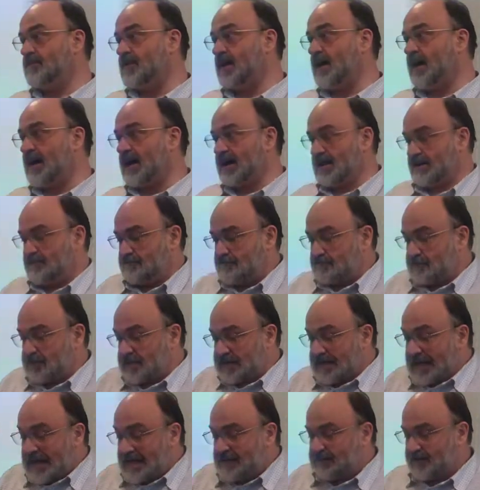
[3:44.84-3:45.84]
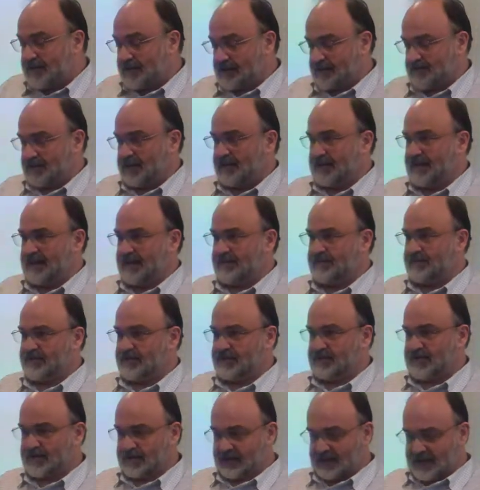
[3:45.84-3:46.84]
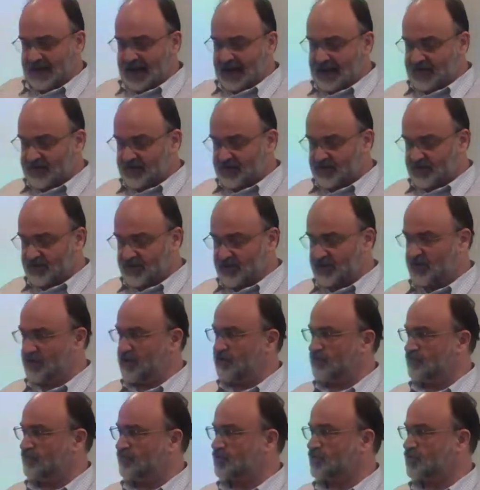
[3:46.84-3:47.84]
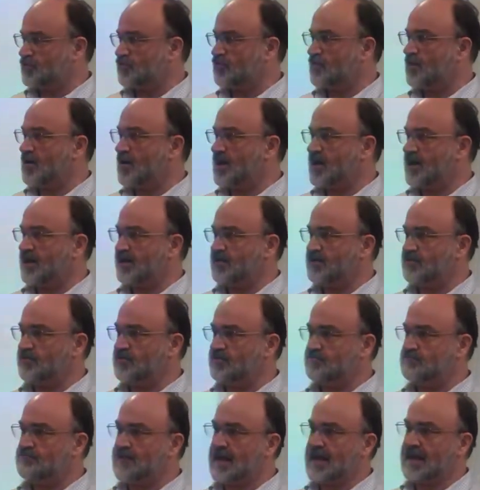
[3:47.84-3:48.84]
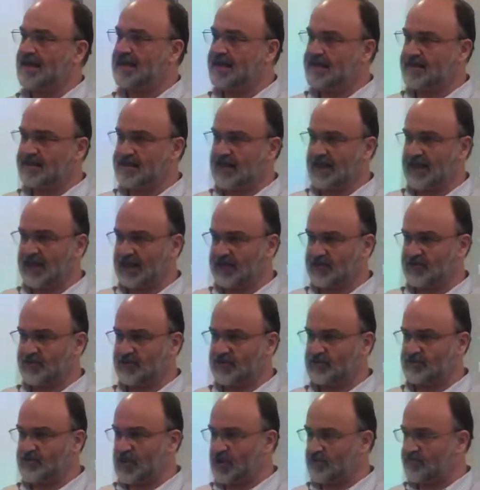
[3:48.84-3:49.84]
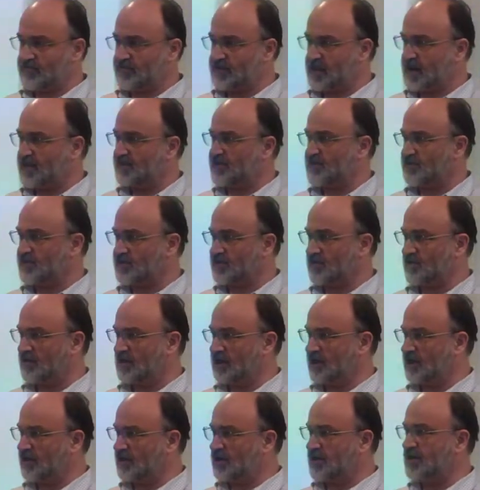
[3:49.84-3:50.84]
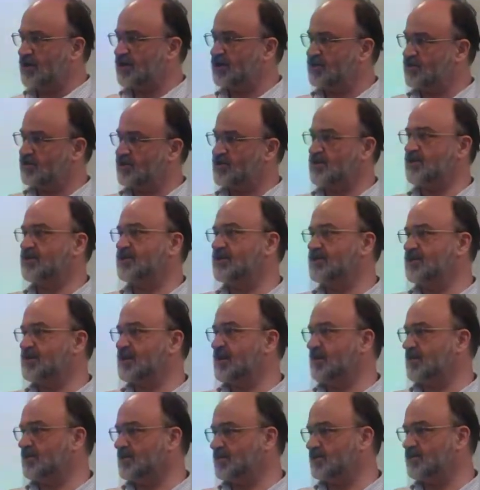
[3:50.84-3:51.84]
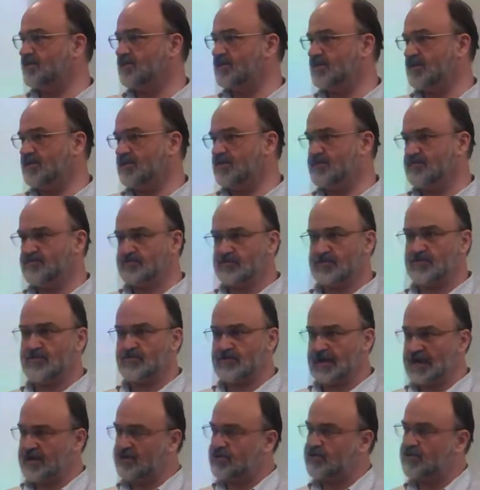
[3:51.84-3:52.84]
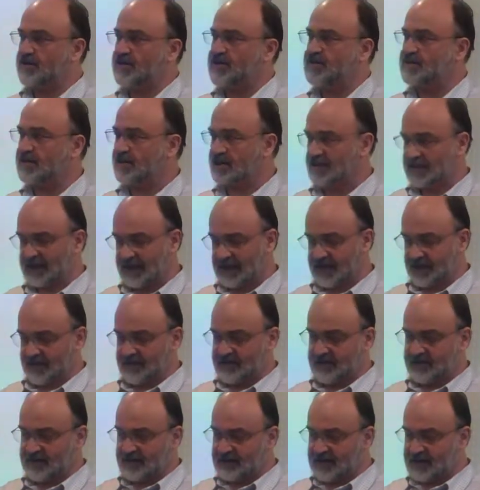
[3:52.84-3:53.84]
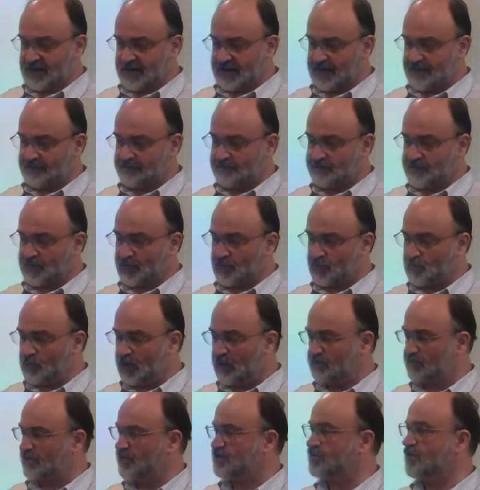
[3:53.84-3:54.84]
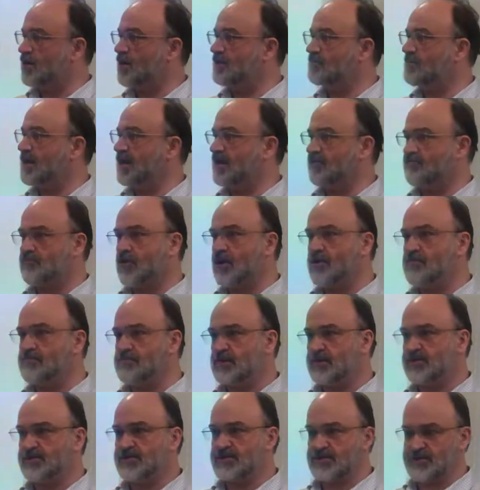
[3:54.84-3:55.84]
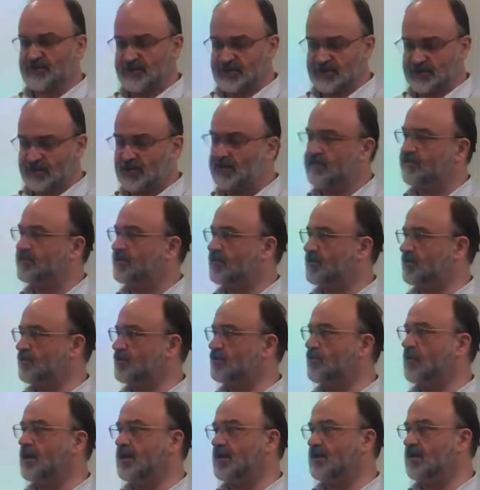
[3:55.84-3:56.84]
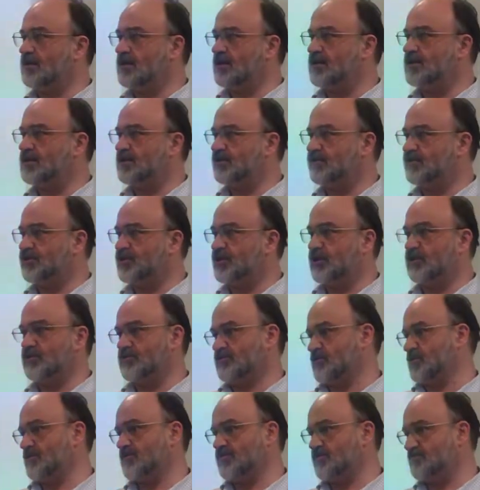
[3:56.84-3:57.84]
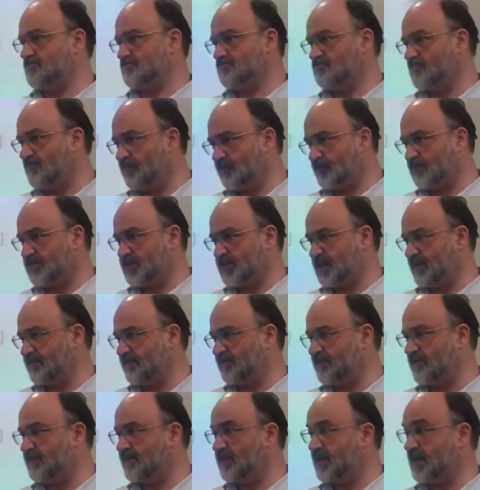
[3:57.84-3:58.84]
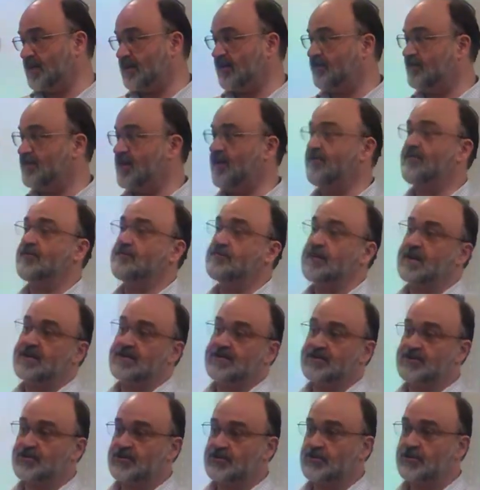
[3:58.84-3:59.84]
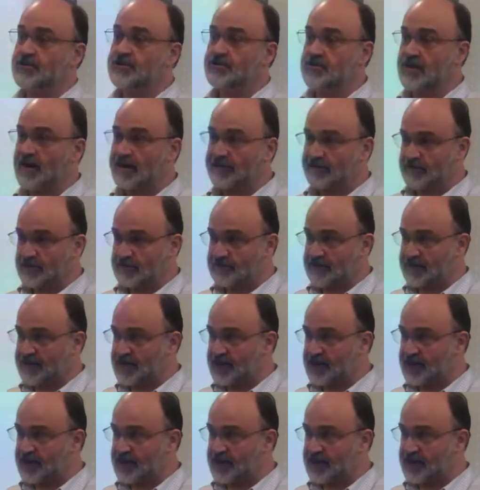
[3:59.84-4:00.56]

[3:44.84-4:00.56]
I deeply believe that unless you try to make things, you don't necessarily learn certain skills. And so, interestingly, when we try and make robots, you discover that quite a lot of children, 14, 15, have never picked a screwdriver up in